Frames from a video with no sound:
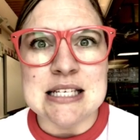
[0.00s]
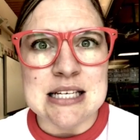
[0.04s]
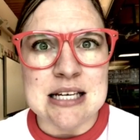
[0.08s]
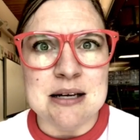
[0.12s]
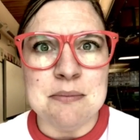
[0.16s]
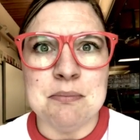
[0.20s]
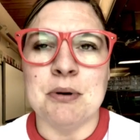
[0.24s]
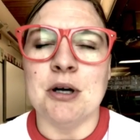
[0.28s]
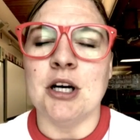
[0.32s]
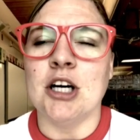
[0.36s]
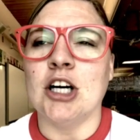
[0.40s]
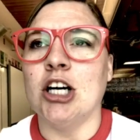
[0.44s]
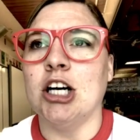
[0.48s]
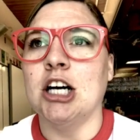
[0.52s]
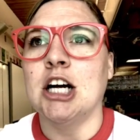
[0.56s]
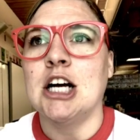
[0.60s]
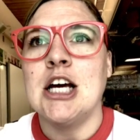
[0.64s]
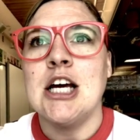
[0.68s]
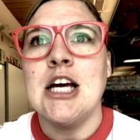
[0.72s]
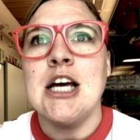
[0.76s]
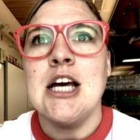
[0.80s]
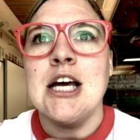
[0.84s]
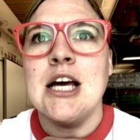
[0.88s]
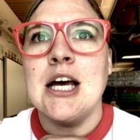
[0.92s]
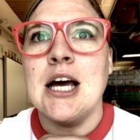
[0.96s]
deeper
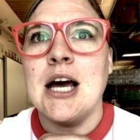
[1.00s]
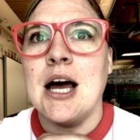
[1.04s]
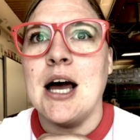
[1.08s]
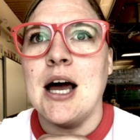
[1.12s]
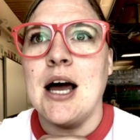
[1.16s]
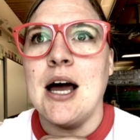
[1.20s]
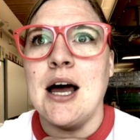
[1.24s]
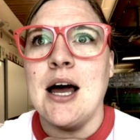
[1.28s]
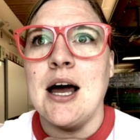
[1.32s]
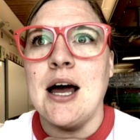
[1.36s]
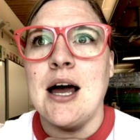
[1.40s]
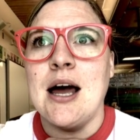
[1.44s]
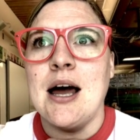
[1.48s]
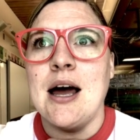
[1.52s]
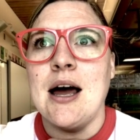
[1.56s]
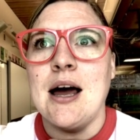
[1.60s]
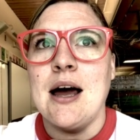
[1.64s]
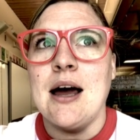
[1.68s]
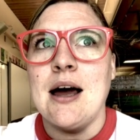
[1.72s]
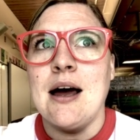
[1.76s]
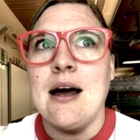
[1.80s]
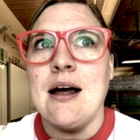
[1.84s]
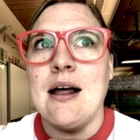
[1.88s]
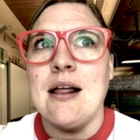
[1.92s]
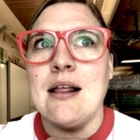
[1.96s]

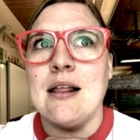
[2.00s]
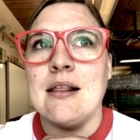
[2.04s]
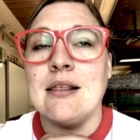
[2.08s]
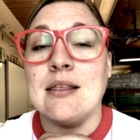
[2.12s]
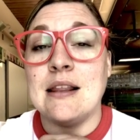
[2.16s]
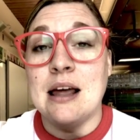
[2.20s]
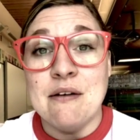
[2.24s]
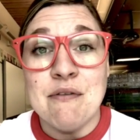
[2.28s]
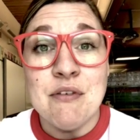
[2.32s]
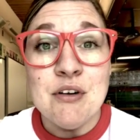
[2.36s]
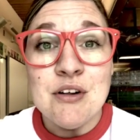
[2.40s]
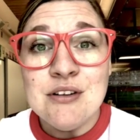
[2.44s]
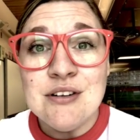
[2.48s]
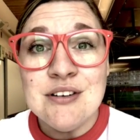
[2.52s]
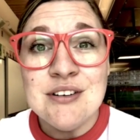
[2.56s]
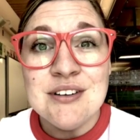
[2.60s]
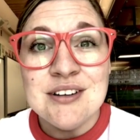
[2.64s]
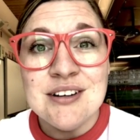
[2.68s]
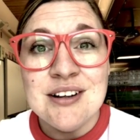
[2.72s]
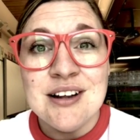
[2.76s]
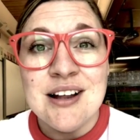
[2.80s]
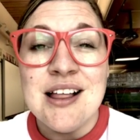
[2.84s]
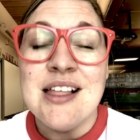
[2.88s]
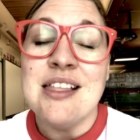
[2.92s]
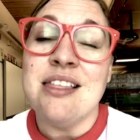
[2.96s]
level,
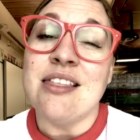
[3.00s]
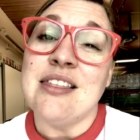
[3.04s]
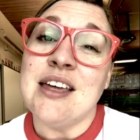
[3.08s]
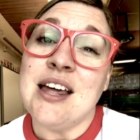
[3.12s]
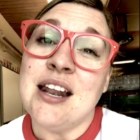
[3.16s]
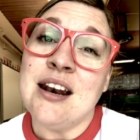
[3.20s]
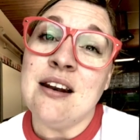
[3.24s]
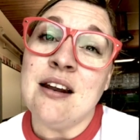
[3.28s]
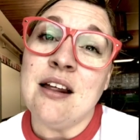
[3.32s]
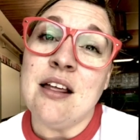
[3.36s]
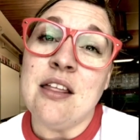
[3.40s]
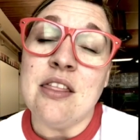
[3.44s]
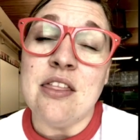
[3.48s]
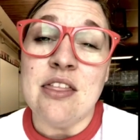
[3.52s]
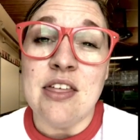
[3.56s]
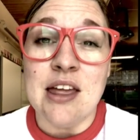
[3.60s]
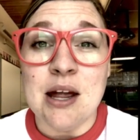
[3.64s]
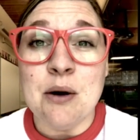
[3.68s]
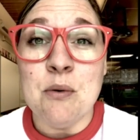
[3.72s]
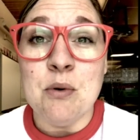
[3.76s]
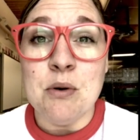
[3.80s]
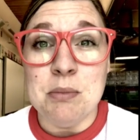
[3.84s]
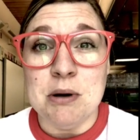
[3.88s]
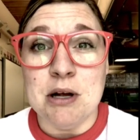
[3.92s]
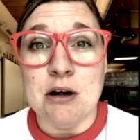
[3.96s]
then
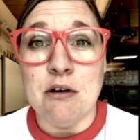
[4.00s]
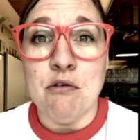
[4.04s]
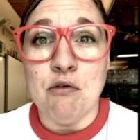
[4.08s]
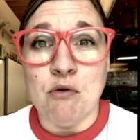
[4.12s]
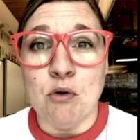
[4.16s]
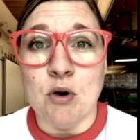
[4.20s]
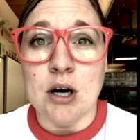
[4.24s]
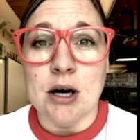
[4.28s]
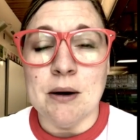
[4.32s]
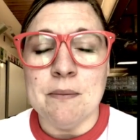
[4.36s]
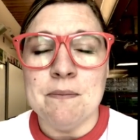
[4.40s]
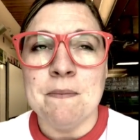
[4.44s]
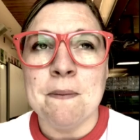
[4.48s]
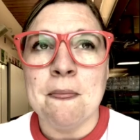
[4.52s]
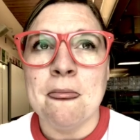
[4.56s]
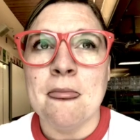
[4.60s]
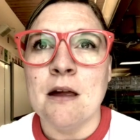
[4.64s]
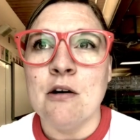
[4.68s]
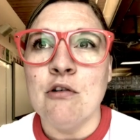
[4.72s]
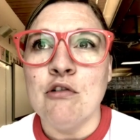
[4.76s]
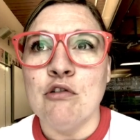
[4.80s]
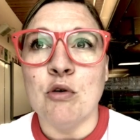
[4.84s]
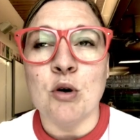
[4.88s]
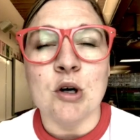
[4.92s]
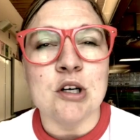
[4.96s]
they would be a 4.
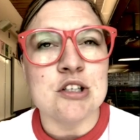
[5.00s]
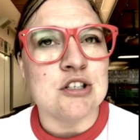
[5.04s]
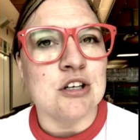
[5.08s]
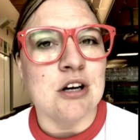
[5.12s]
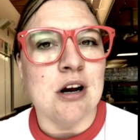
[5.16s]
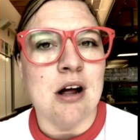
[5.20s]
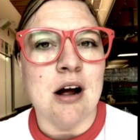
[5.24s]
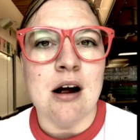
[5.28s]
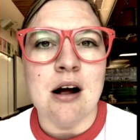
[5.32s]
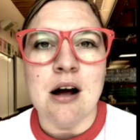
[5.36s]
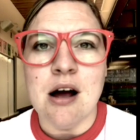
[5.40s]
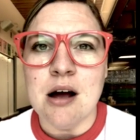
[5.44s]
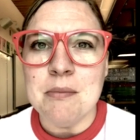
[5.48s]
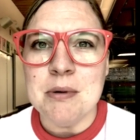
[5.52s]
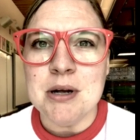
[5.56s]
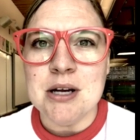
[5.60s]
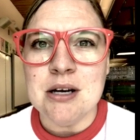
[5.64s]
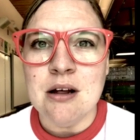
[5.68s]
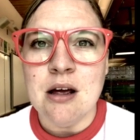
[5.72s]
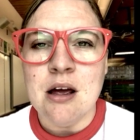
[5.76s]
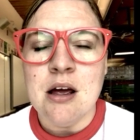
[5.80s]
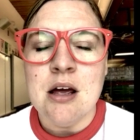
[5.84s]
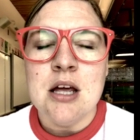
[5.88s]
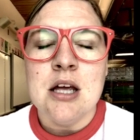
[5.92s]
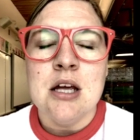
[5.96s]
4s are not common.
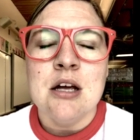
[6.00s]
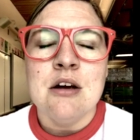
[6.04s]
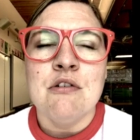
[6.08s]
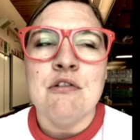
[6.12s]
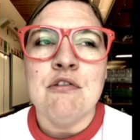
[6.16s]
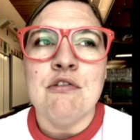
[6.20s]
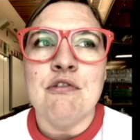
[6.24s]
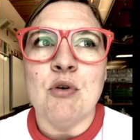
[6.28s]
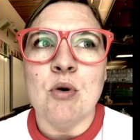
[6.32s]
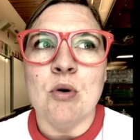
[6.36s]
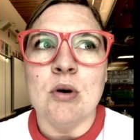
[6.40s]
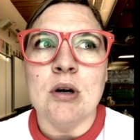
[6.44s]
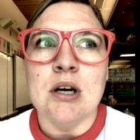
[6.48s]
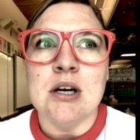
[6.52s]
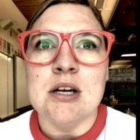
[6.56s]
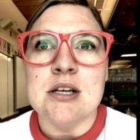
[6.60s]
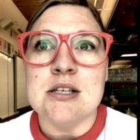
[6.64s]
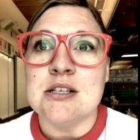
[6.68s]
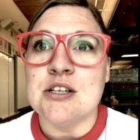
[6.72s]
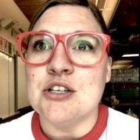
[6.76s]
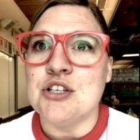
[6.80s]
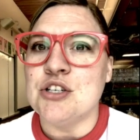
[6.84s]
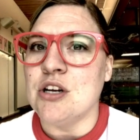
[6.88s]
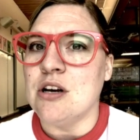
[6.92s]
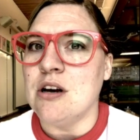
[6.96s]

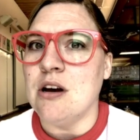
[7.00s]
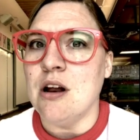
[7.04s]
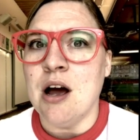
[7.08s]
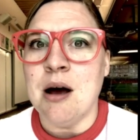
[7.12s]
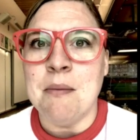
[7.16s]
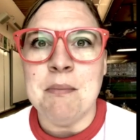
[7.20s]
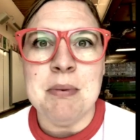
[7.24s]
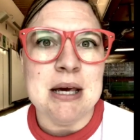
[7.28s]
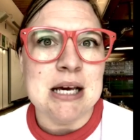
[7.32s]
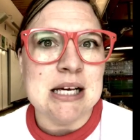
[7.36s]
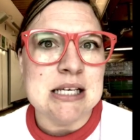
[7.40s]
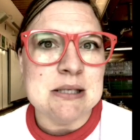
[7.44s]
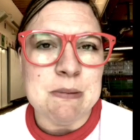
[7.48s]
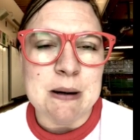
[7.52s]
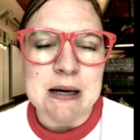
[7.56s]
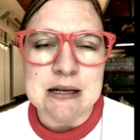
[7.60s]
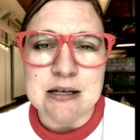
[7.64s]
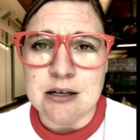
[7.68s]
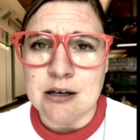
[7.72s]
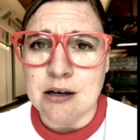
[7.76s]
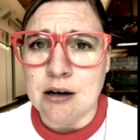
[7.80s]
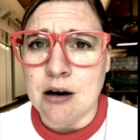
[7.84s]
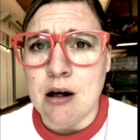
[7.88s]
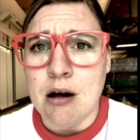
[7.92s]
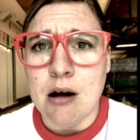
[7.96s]
4s should not be
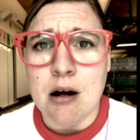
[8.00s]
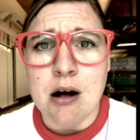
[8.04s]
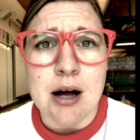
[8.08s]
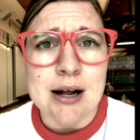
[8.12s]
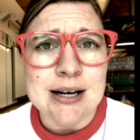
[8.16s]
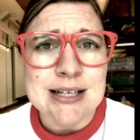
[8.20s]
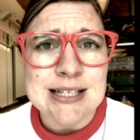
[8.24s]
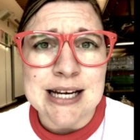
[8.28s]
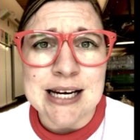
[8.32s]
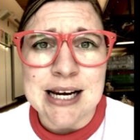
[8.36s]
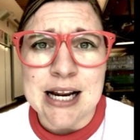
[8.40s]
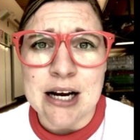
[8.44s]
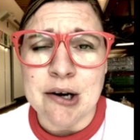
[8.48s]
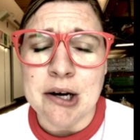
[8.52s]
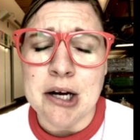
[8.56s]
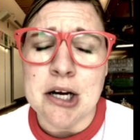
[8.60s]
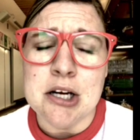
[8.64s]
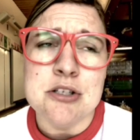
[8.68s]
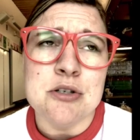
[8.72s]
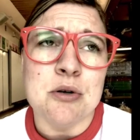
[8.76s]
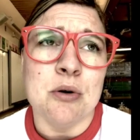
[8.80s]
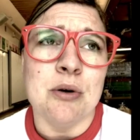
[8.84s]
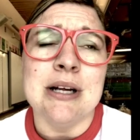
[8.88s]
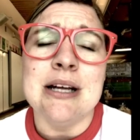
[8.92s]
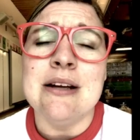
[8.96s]
expected in all content
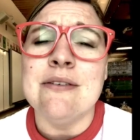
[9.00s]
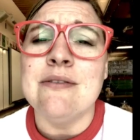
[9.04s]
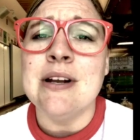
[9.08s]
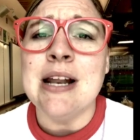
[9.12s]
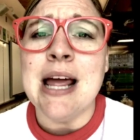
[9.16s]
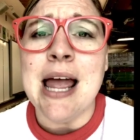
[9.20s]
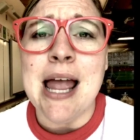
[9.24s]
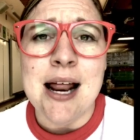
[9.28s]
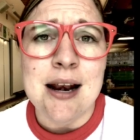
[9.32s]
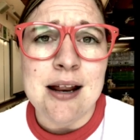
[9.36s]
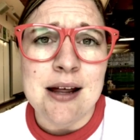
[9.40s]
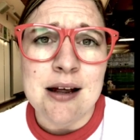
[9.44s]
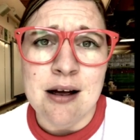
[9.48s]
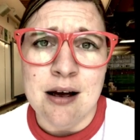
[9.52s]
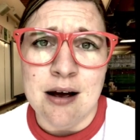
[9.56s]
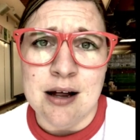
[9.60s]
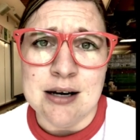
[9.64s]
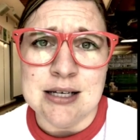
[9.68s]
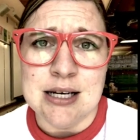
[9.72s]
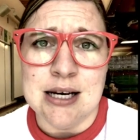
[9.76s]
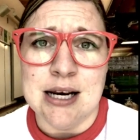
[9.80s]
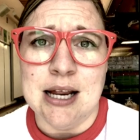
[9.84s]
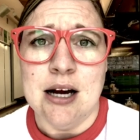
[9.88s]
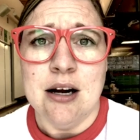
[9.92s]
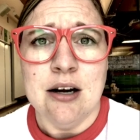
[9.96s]
areas or even any
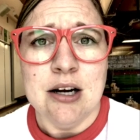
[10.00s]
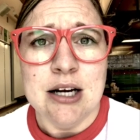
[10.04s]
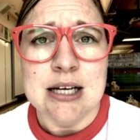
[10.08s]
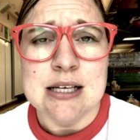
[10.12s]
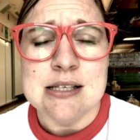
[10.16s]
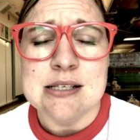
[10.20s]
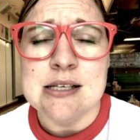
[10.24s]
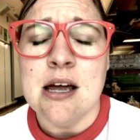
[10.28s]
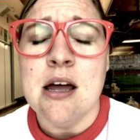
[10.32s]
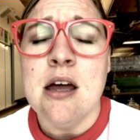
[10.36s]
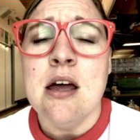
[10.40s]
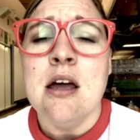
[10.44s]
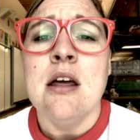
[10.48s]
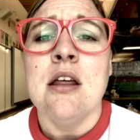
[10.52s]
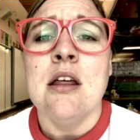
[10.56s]
content areas.